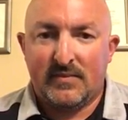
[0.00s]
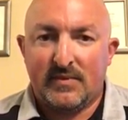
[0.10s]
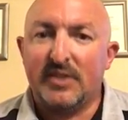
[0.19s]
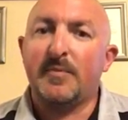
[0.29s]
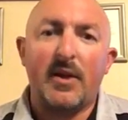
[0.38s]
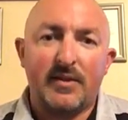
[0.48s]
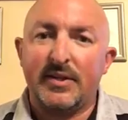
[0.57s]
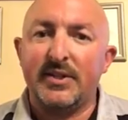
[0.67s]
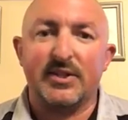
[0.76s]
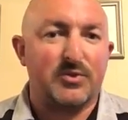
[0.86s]
These
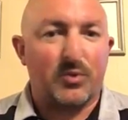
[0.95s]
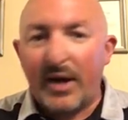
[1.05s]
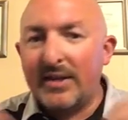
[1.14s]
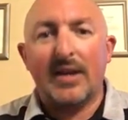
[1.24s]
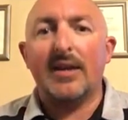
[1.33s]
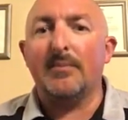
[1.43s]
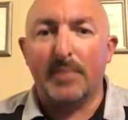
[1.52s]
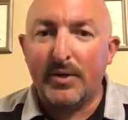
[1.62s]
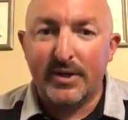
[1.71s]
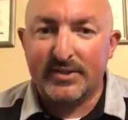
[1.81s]
politicians rake in
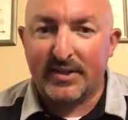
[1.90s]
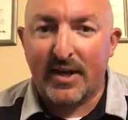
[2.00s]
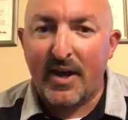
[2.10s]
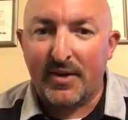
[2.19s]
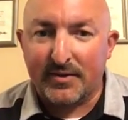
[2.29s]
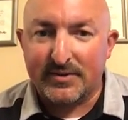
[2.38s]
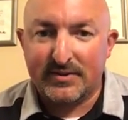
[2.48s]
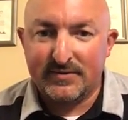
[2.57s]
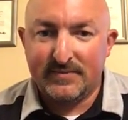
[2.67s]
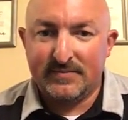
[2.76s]
billions of dollars.